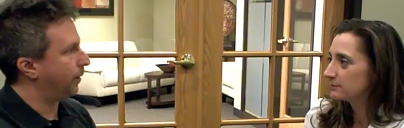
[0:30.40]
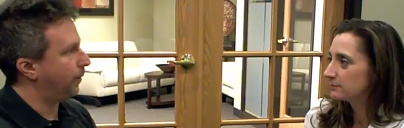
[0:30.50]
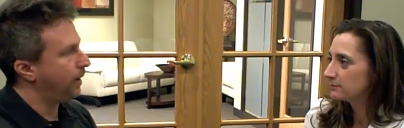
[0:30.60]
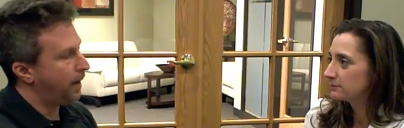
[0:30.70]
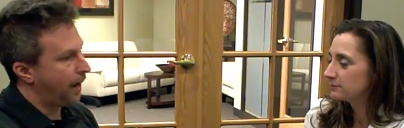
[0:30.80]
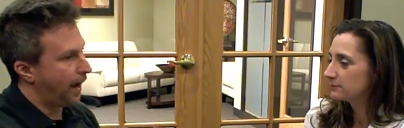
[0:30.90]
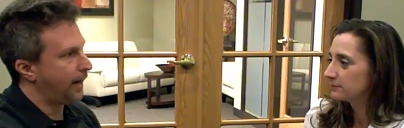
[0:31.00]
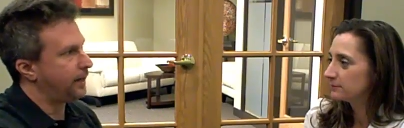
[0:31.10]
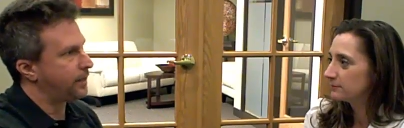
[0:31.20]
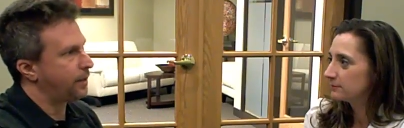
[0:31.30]
Speaker 1: through.
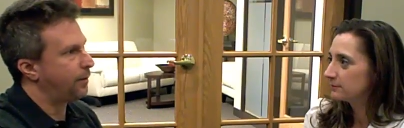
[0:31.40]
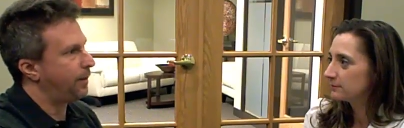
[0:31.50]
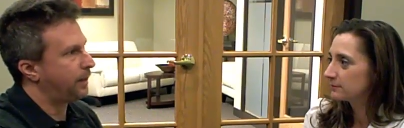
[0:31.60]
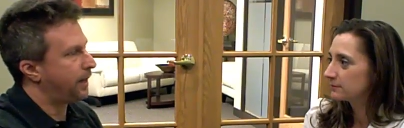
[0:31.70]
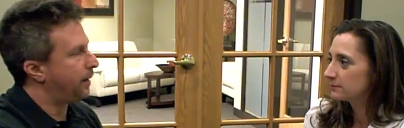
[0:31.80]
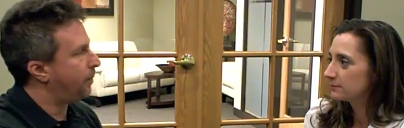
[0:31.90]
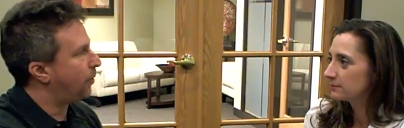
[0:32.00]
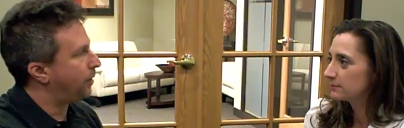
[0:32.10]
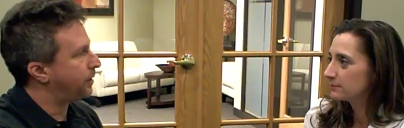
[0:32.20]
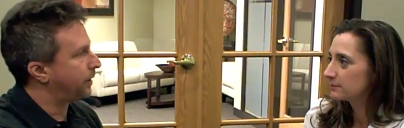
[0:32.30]
I consider big data
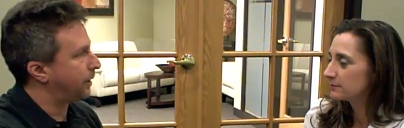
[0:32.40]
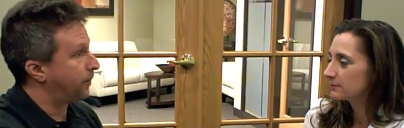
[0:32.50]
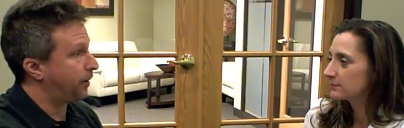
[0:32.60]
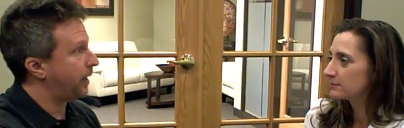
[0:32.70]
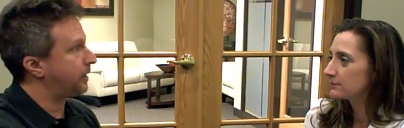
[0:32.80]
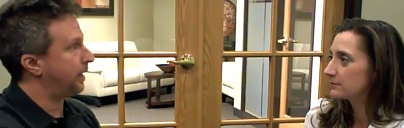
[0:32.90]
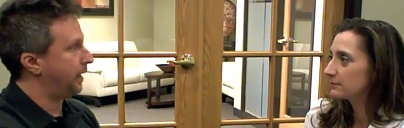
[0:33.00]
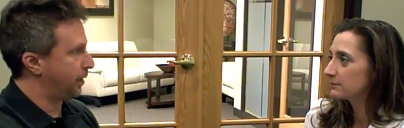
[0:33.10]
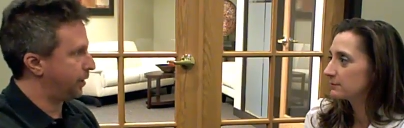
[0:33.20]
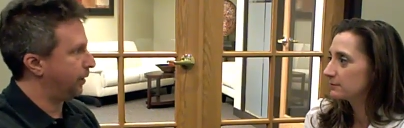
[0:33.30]
more as a complexity
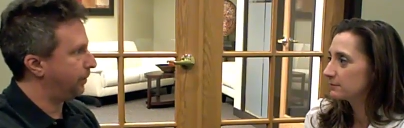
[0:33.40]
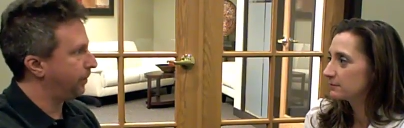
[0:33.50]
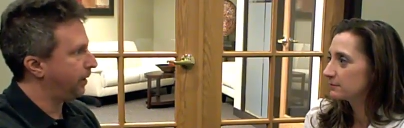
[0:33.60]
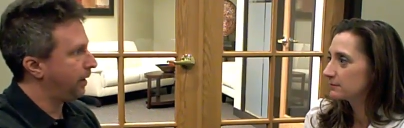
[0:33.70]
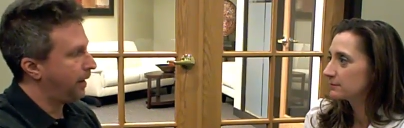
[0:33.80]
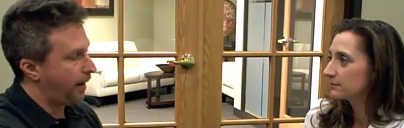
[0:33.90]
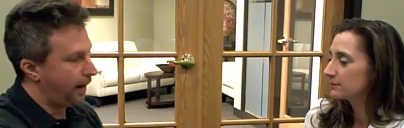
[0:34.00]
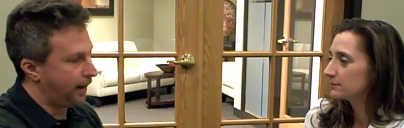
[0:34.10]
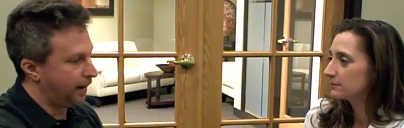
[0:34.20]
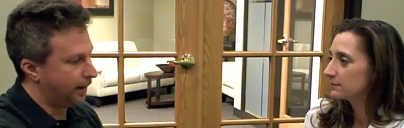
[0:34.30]
issue,
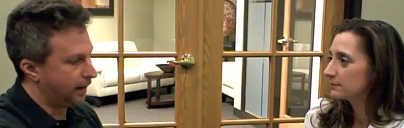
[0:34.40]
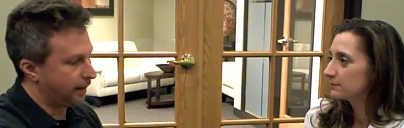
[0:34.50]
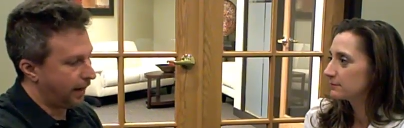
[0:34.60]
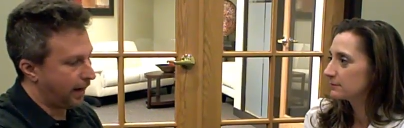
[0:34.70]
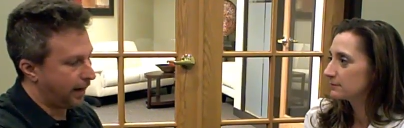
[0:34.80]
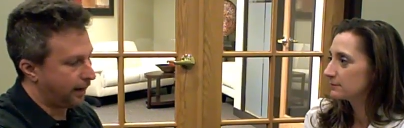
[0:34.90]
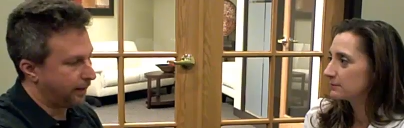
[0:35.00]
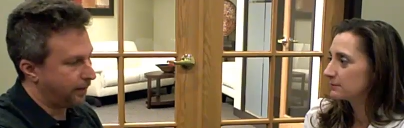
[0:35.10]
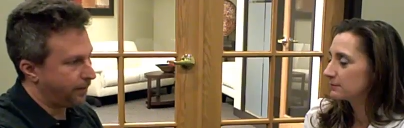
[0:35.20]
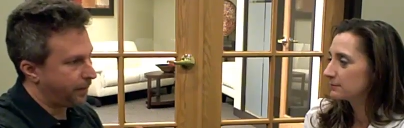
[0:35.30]
in
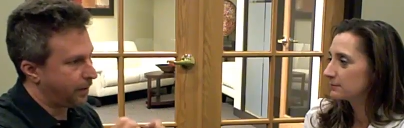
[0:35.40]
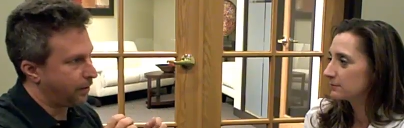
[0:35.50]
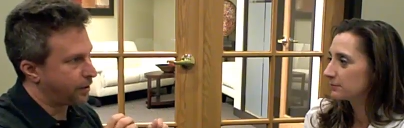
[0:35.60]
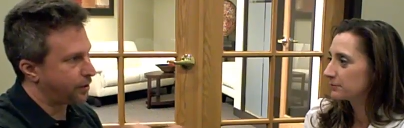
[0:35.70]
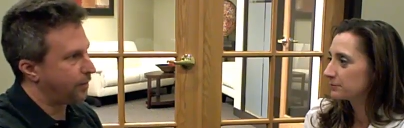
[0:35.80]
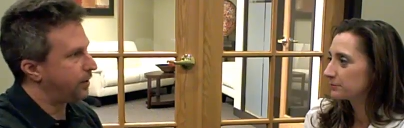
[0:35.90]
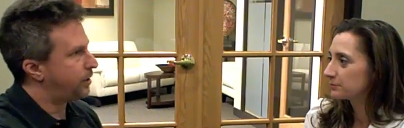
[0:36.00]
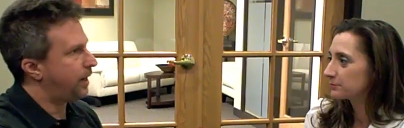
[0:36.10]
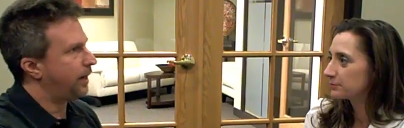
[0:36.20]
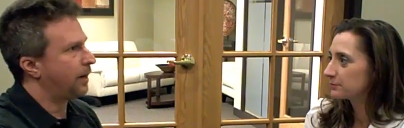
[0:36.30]
that there is so
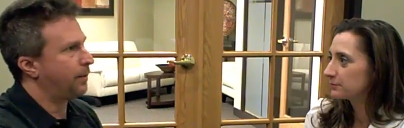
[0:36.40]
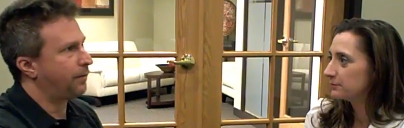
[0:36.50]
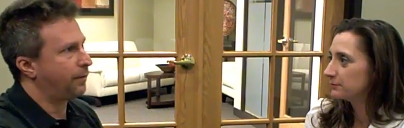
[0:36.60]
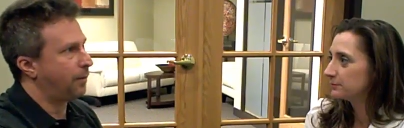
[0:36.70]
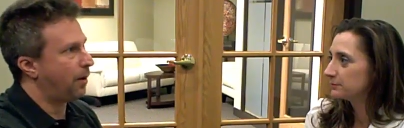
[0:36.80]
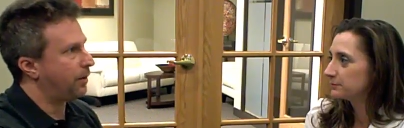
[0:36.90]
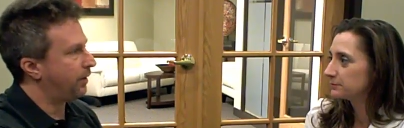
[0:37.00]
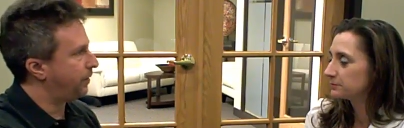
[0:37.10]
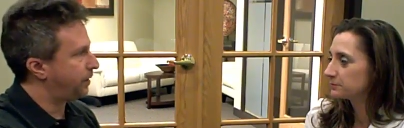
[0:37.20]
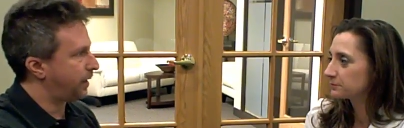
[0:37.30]
much data coming from all
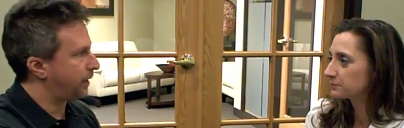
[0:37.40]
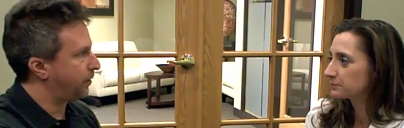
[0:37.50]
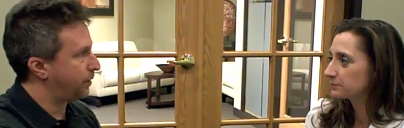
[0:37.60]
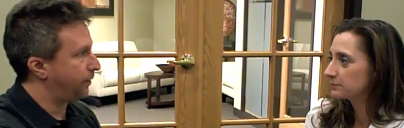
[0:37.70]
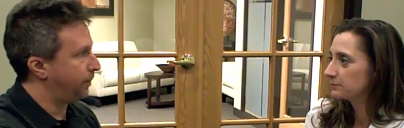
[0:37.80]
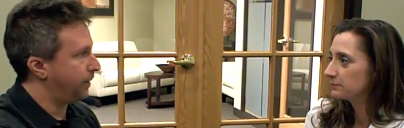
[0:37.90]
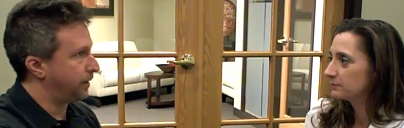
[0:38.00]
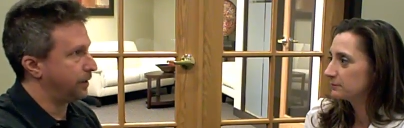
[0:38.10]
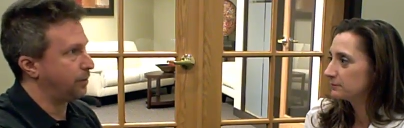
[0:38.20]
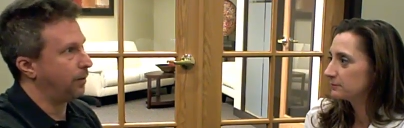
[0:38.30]
different sectors of the
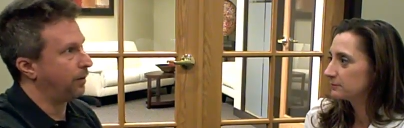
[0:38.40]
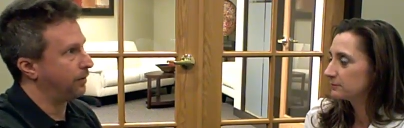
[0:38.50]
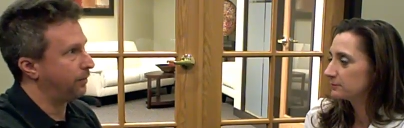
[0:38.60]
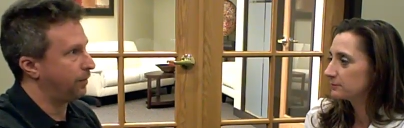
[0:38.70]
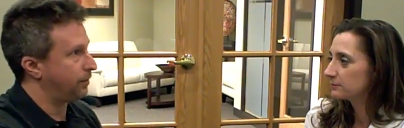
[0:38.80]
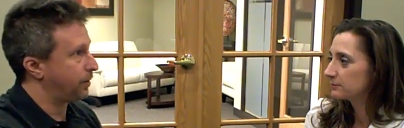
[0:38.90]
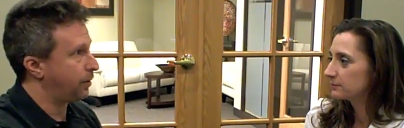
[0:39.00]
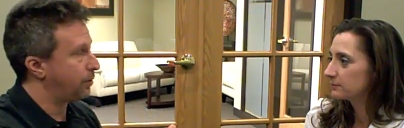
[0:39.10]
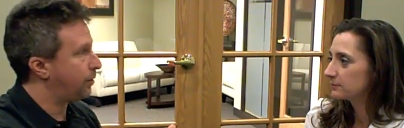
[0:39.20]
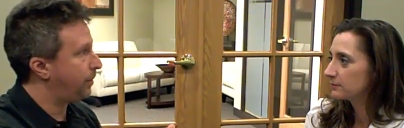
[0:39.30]
business world, from
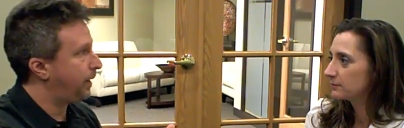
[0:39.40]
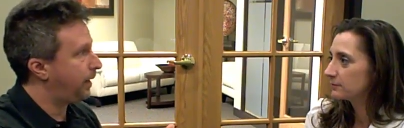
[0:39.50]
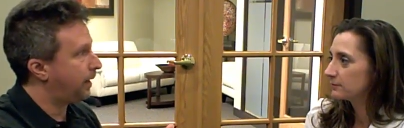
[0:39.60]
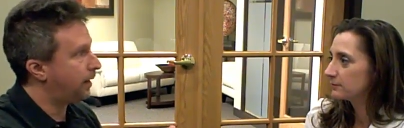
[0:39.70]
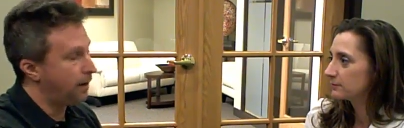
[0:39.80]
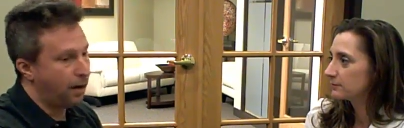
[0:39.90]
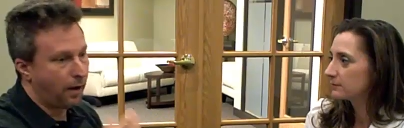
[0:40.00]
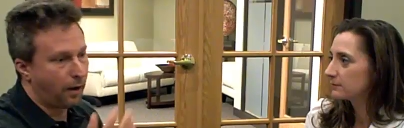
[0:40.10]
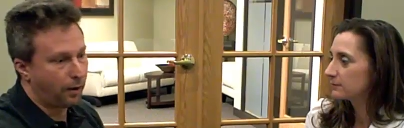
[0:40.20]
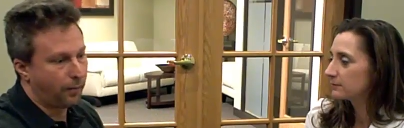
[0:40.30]
social media
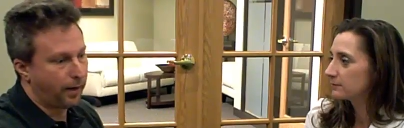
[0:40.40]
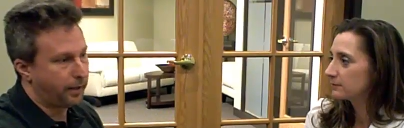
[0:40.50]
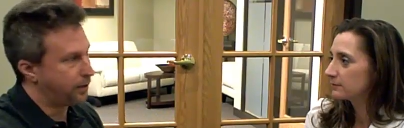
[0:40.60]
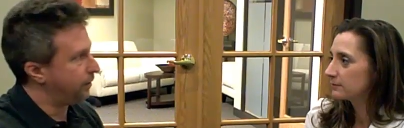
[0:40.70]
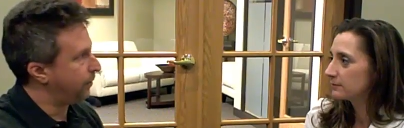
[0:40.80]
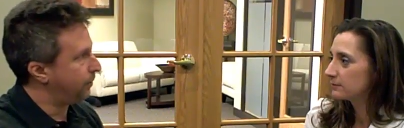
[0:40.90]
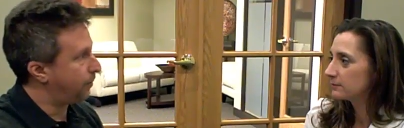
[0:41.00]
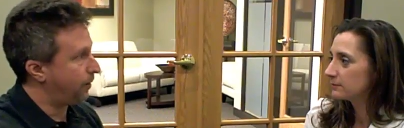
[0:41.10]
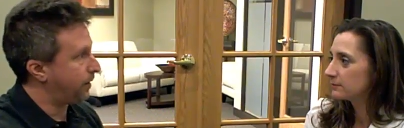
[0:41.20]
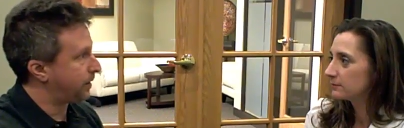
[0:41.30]
all the way to
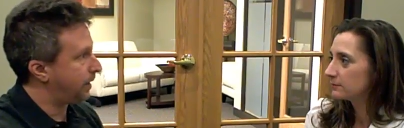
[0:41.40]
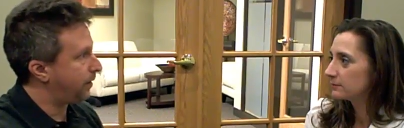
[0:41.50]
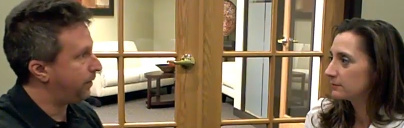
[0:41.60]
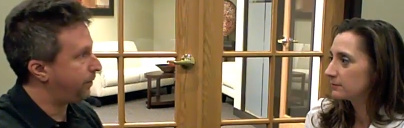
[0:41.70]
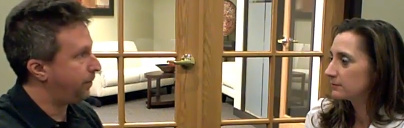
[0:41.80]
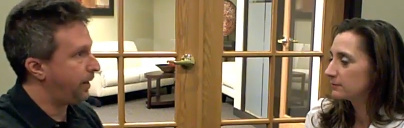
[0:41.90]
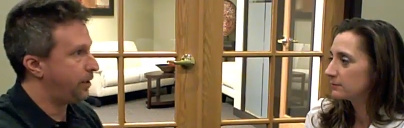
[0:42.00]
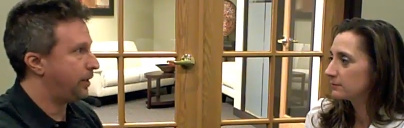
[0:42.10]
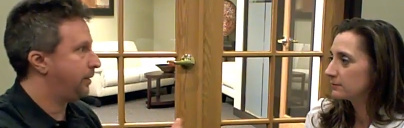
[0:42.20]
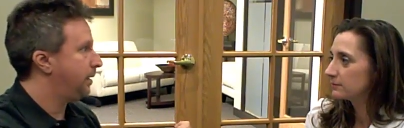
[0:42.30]
point-of-sale
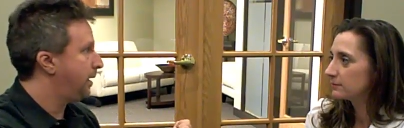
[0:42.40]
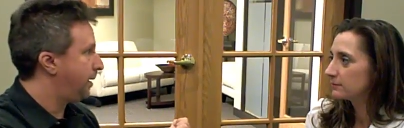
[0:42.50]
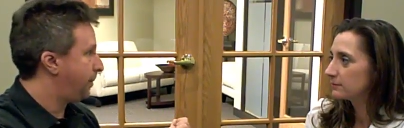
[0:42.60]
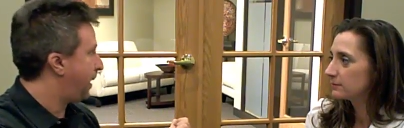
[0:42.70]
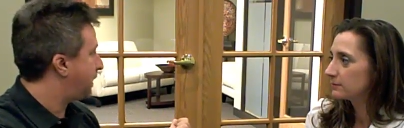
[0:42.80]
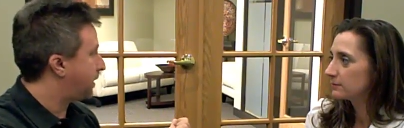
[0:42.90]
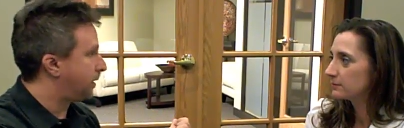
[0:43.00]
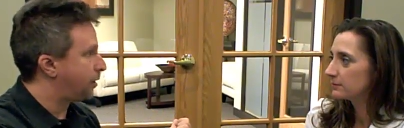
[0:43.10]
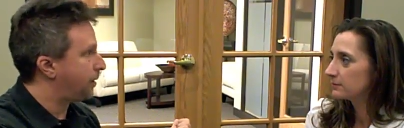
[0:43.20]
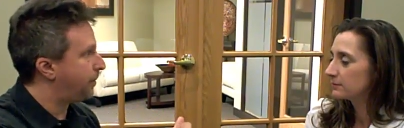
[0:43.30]
information, back to
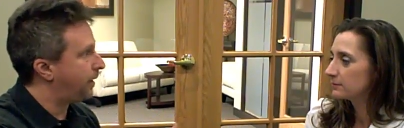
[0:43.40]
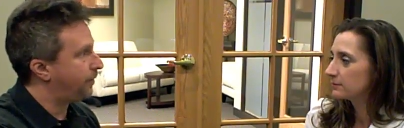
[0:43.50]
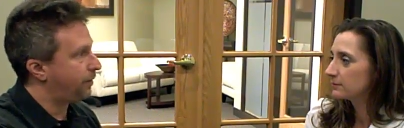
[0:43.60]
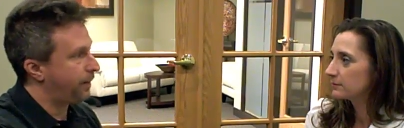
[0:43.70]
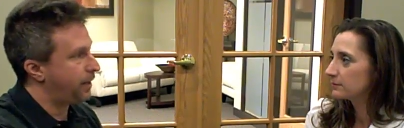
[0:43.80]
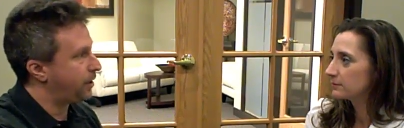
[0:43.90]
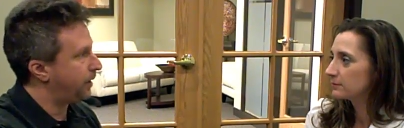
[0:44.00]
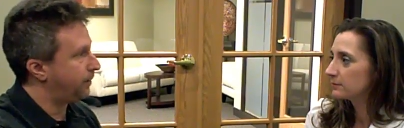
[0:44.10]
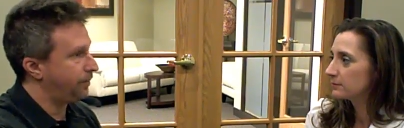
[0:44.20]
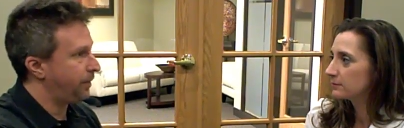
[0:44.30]
the shipment information.